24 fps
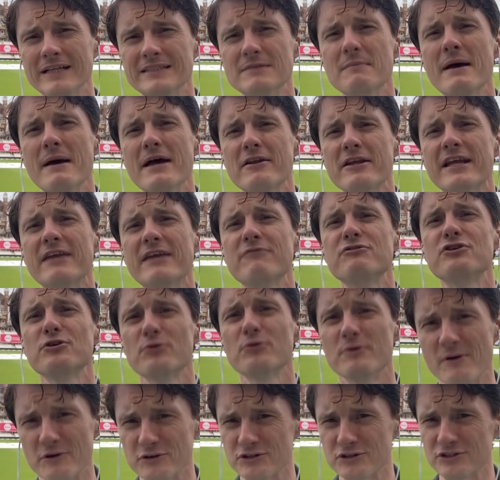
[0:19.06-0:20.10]
a man that gives you
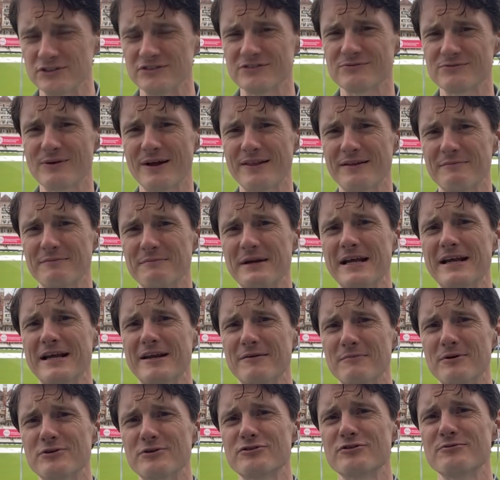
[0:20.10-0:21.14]
emotions rather than being an
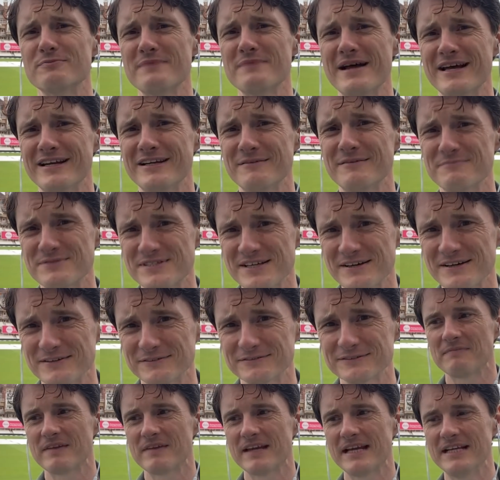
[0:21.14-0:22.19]
emotional man himself.
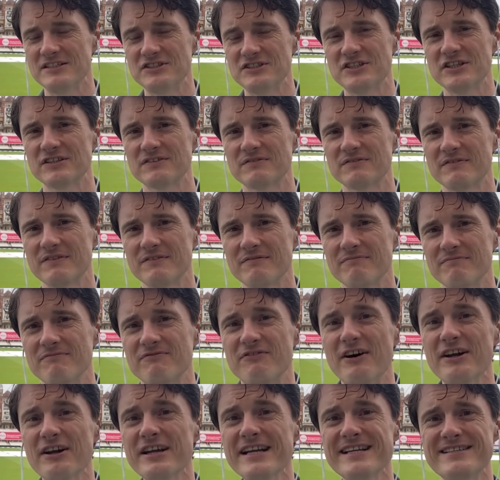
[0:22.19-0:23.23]
He's just
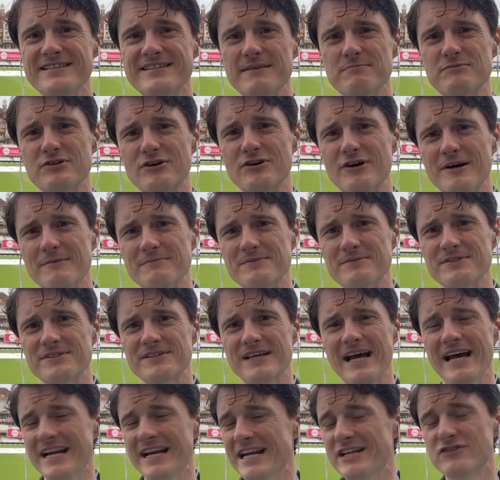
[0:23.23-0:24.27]
funny sometimes,
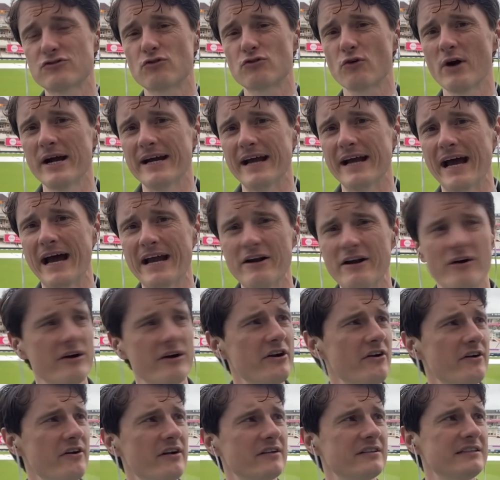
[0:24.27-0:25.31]
and he's great. And I
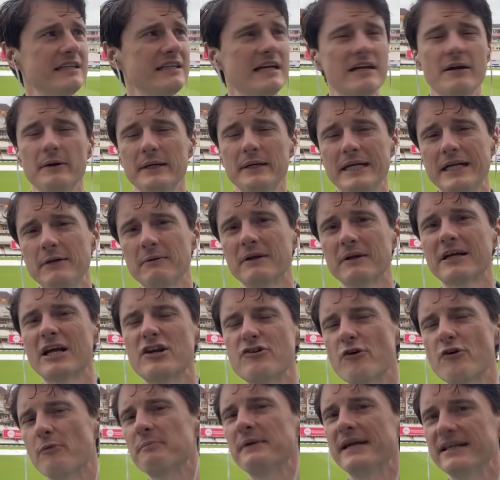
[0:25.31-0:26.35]
don't understand how anyone can
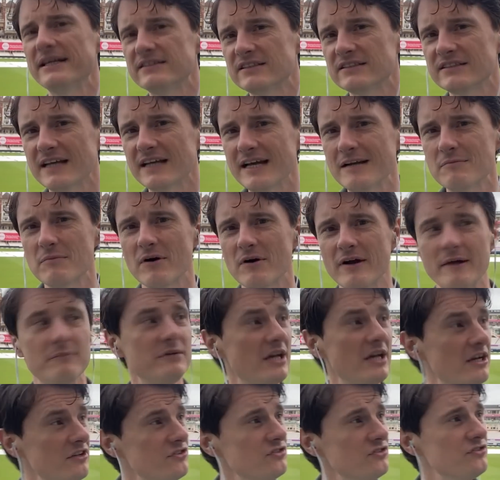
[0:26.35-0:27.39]
not be entertained by him.
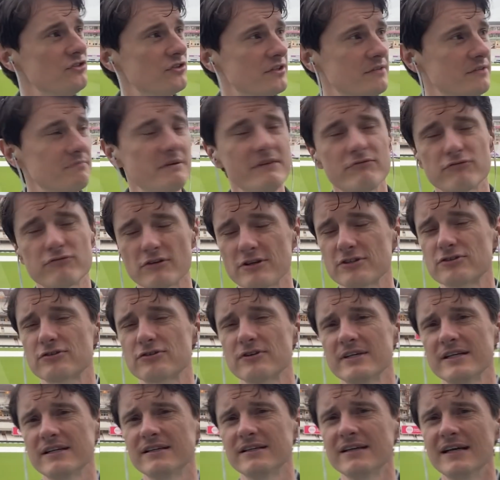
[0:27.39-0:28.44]
Yes, you could be
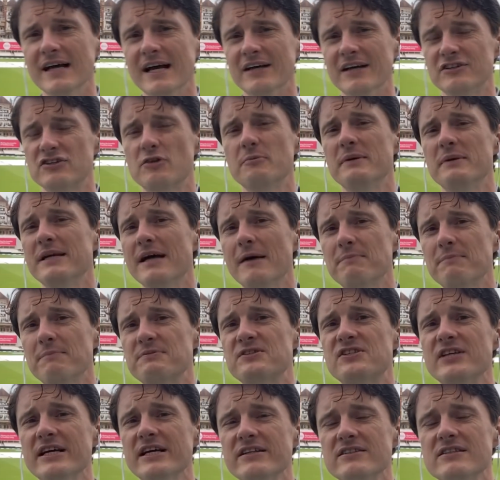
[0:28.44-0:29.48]
frustrated. You could be
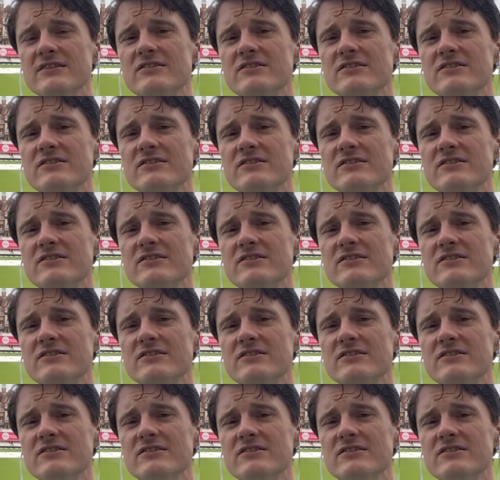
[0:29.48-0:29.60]
upset at